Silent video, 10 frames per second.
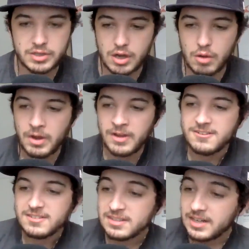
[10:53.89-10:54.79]
So,
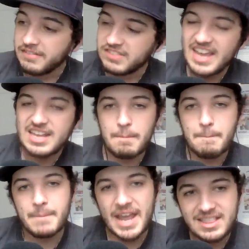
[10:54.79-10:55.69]
if they
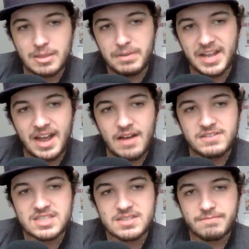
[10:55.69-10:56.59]
can make the
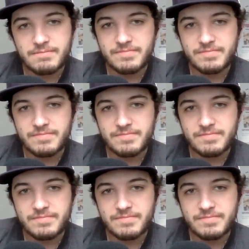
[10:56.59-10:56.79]
playoffs,